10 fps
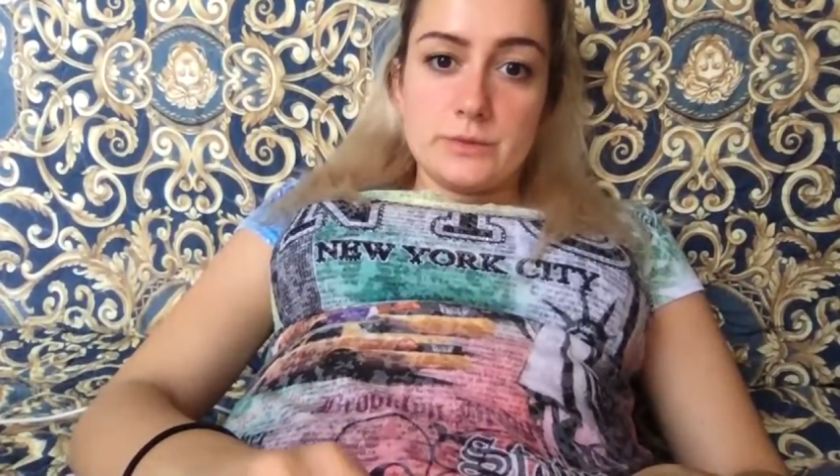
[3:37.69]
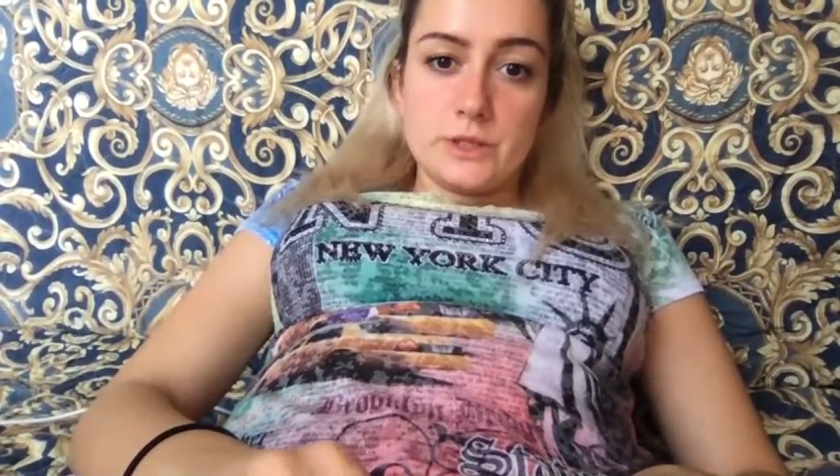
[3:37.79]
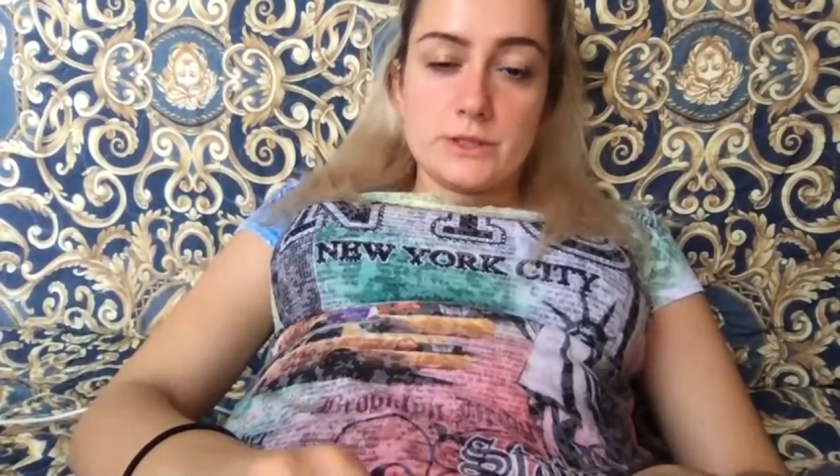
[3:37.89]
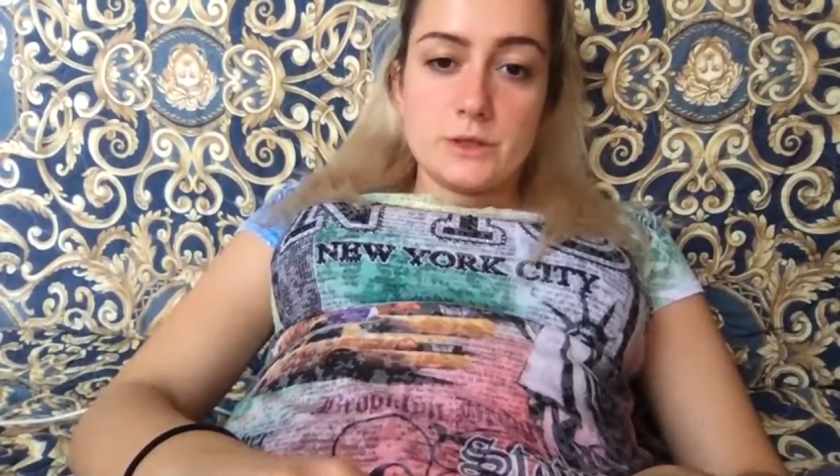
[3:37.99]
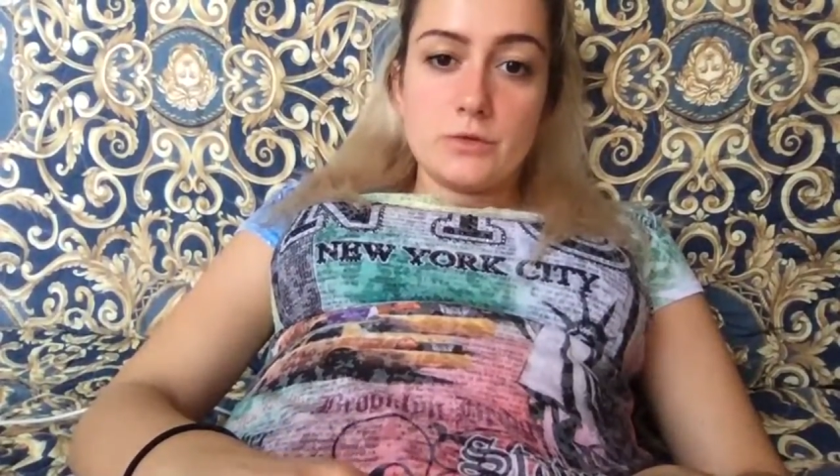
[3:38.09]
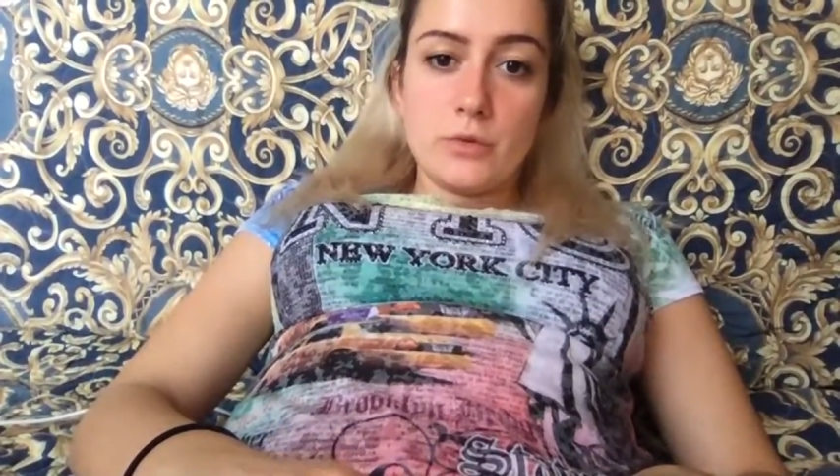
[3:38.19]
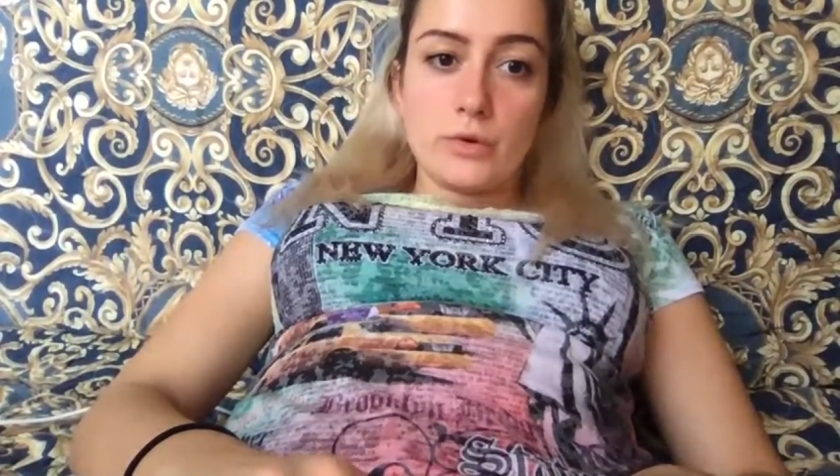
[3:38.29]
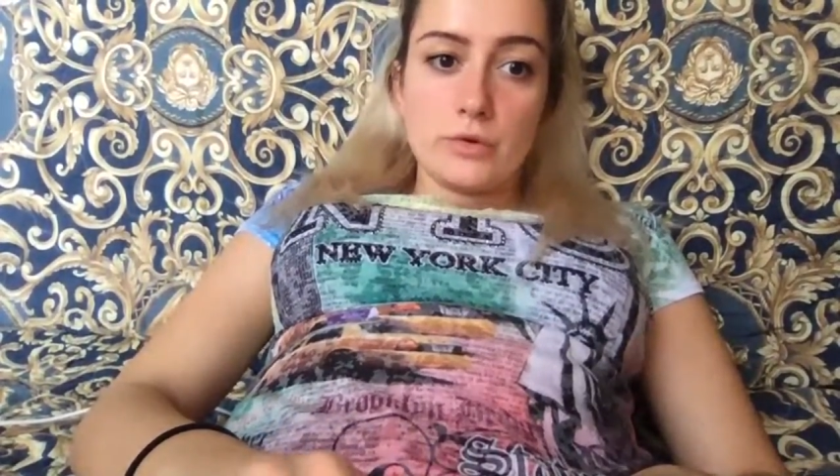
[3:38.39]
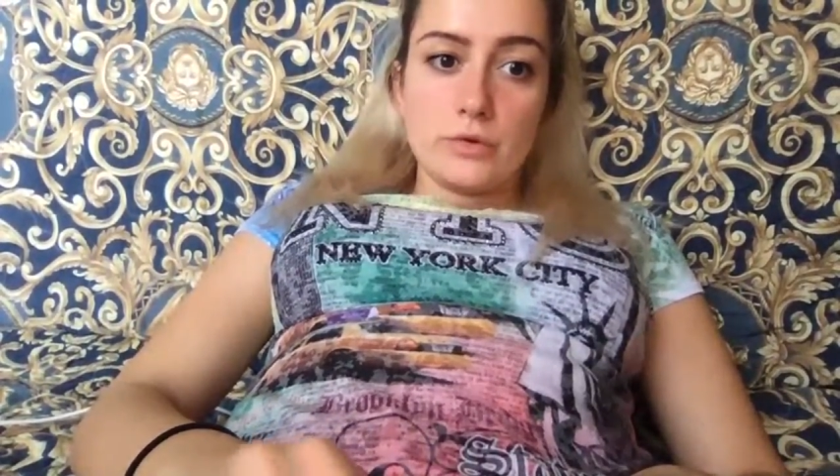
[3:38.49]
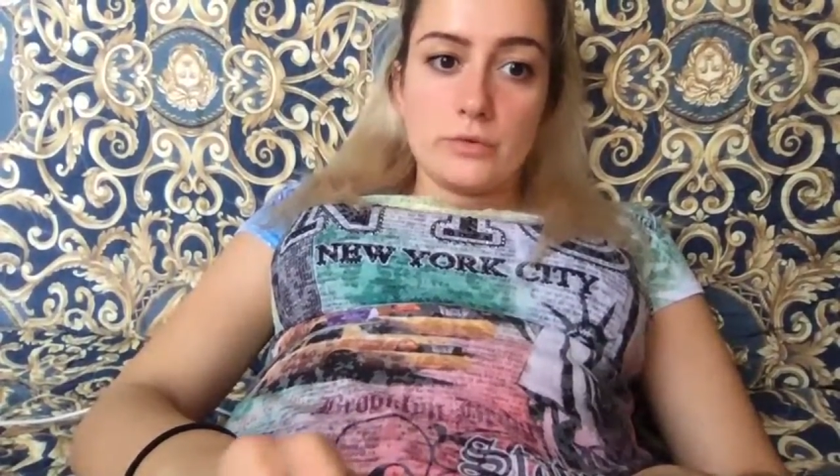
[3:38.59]
because in
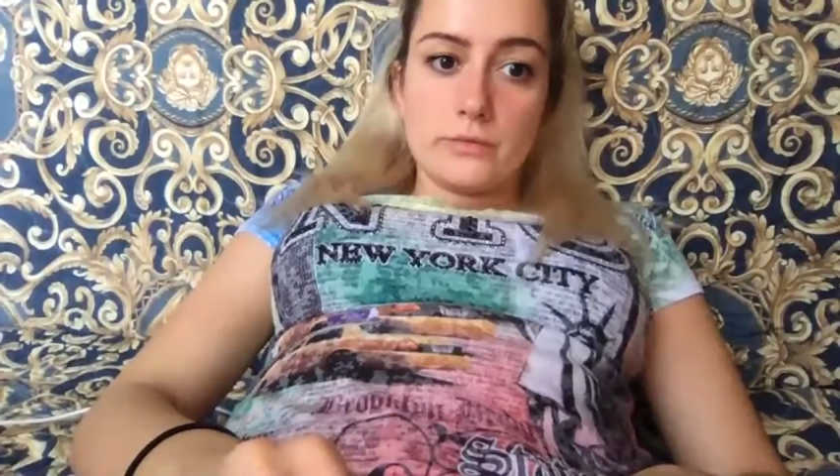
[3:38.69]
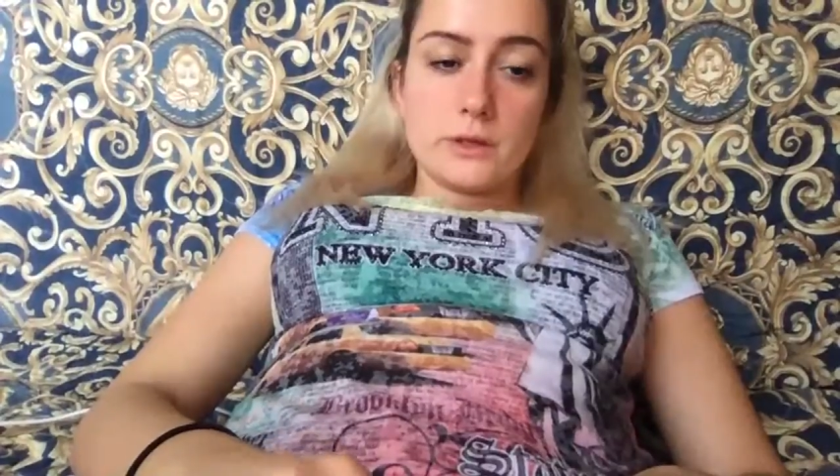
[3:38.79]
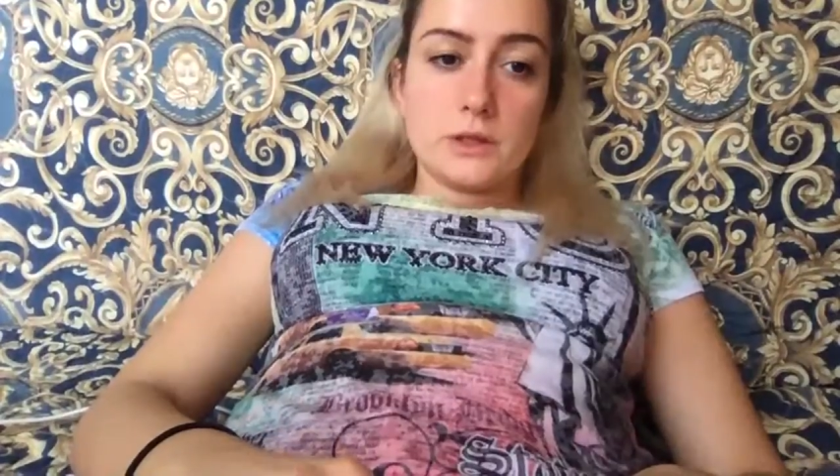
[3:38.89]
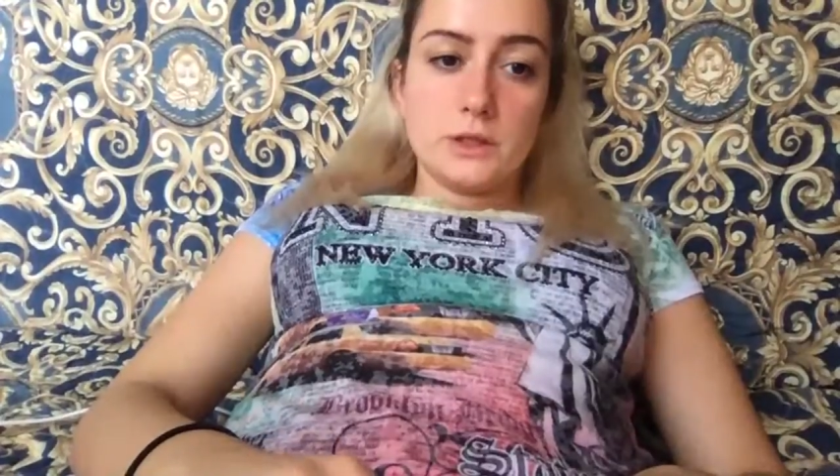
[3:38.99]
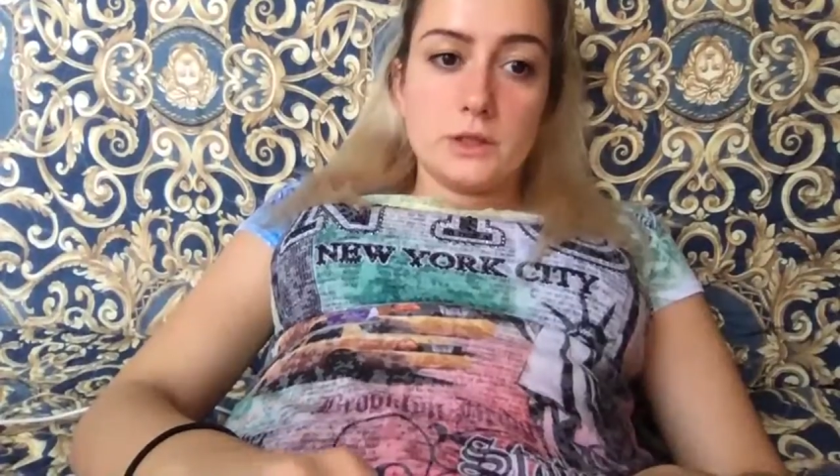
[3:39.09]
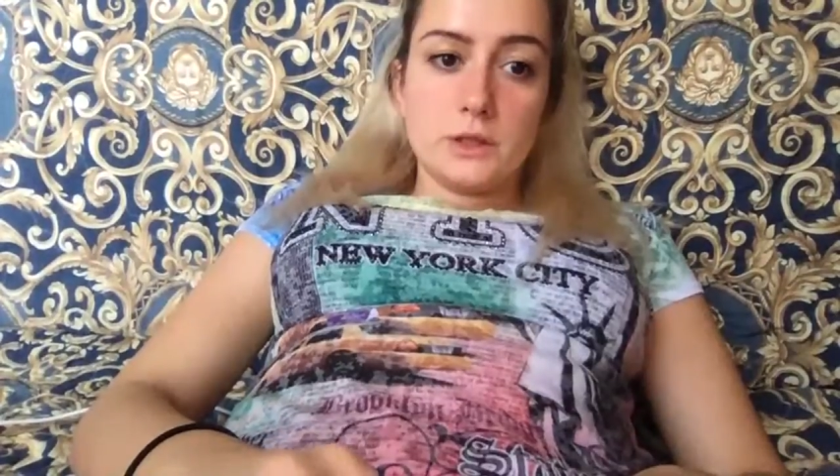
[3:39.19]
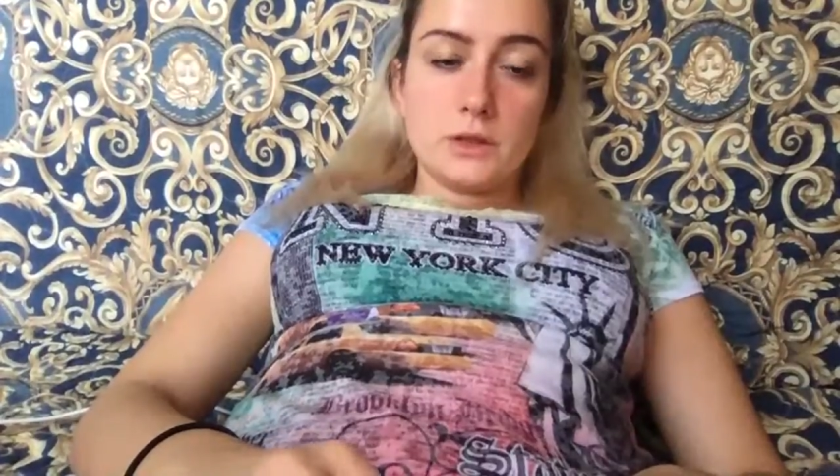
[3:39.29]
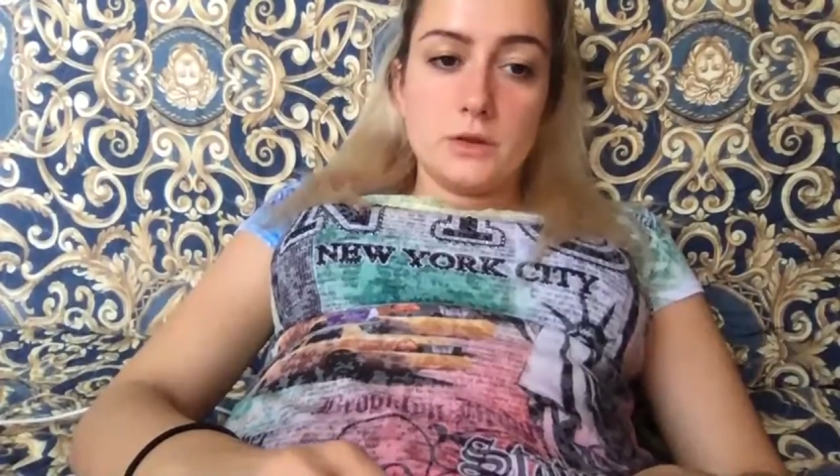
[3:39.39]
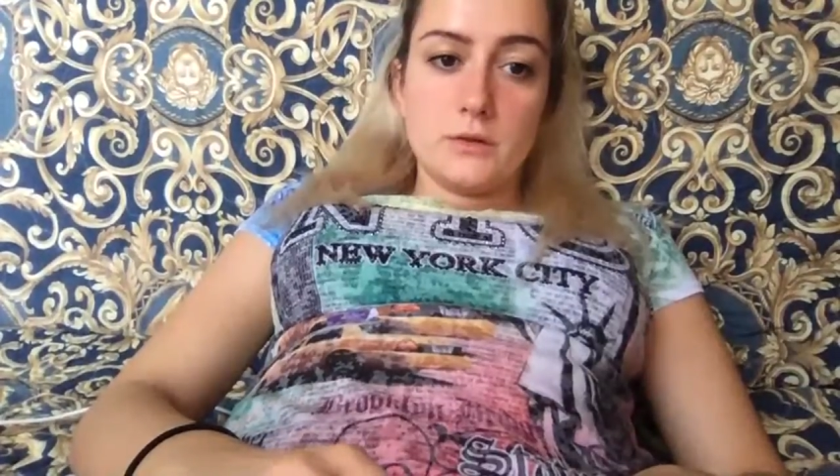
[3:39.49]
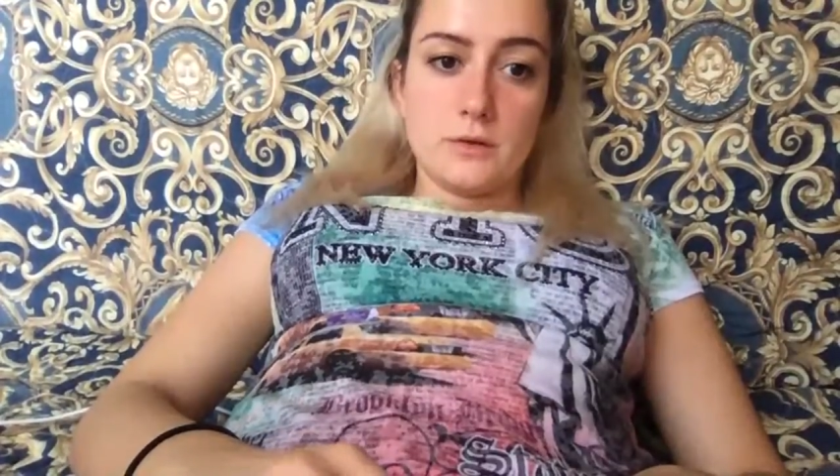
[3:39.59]
order to really
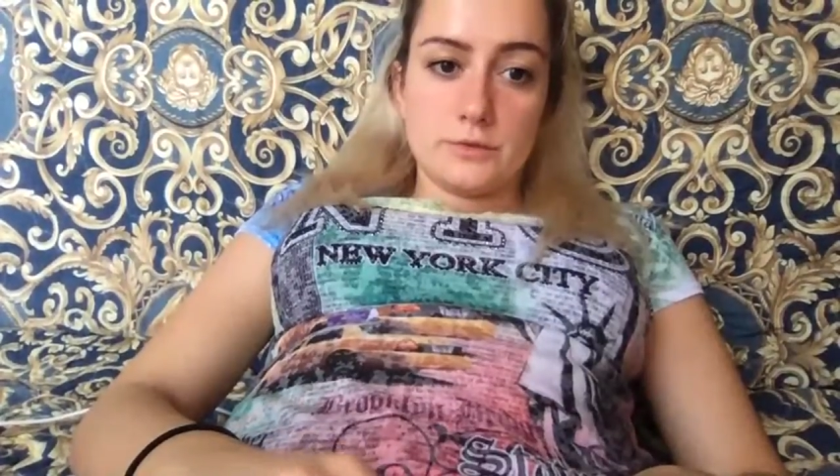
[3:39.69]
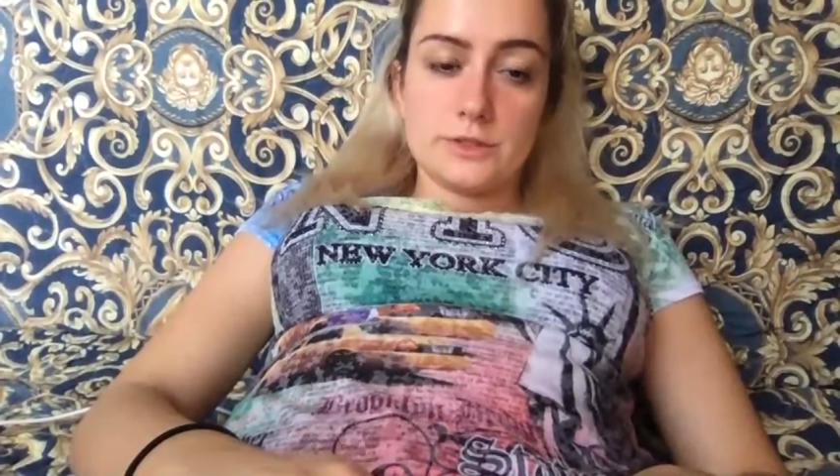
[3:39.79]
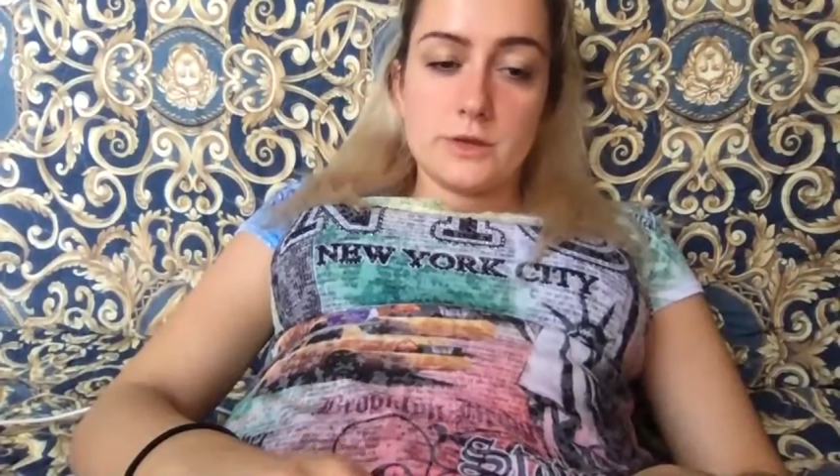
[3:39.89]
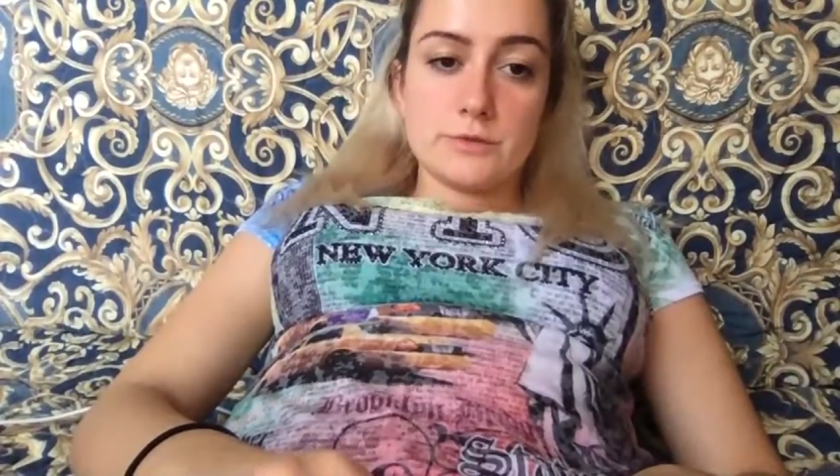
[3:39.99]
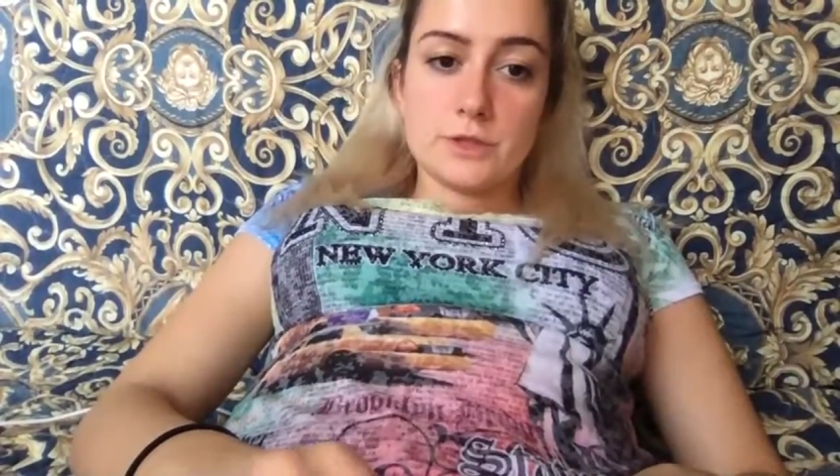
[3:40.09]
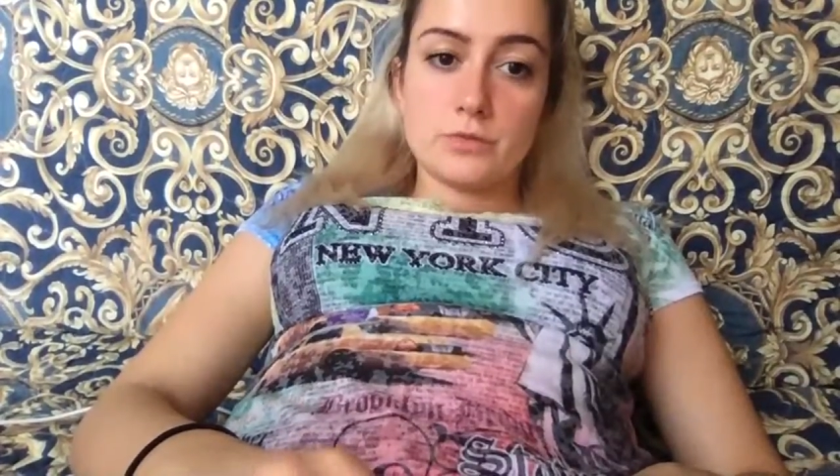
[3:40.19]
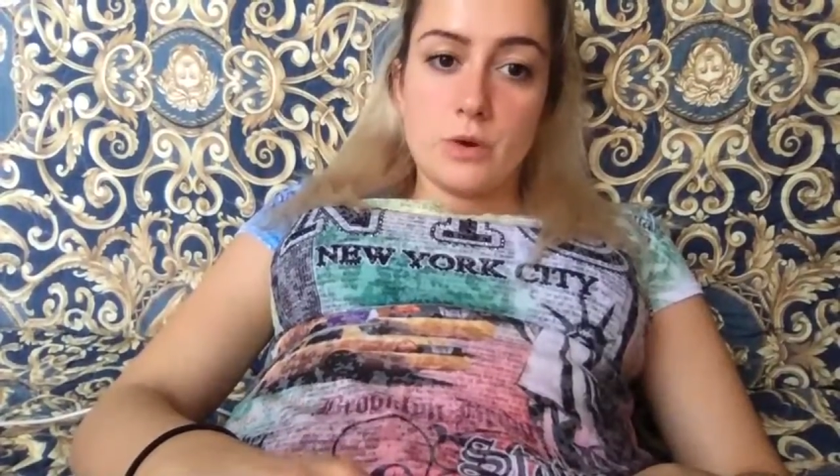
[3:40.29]
know the subject,